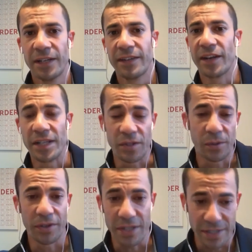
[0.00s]
that I do
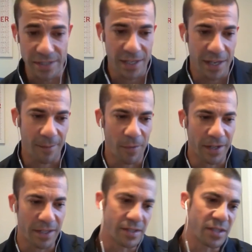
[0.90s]
on this, I
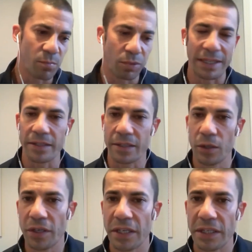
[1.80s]
guess, this blended
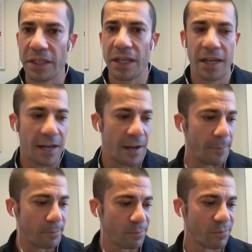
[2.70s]
learning
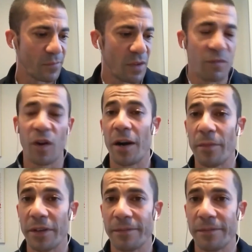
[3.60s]
environment.